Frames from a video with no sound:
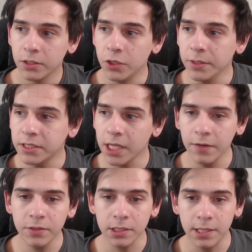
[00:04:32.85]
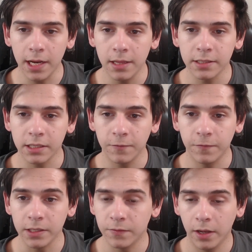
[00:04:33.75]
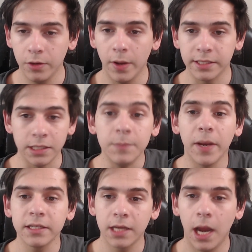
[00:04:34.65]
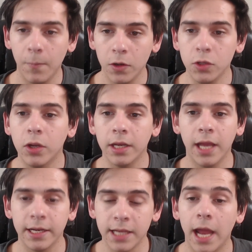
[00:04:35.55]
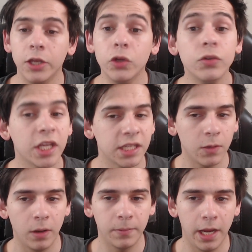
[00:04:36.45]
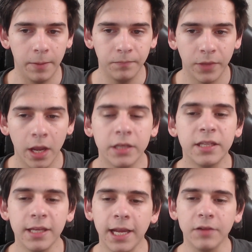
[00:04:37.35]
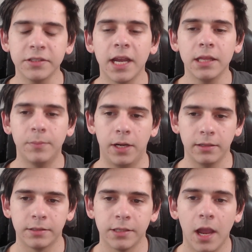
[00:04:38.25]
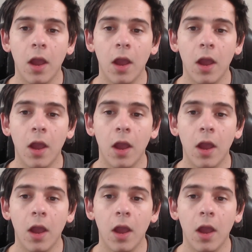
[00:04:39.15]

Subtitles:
to, instead of just taking this at face value as the best camera you could get and use as a webcam, to think outside the box.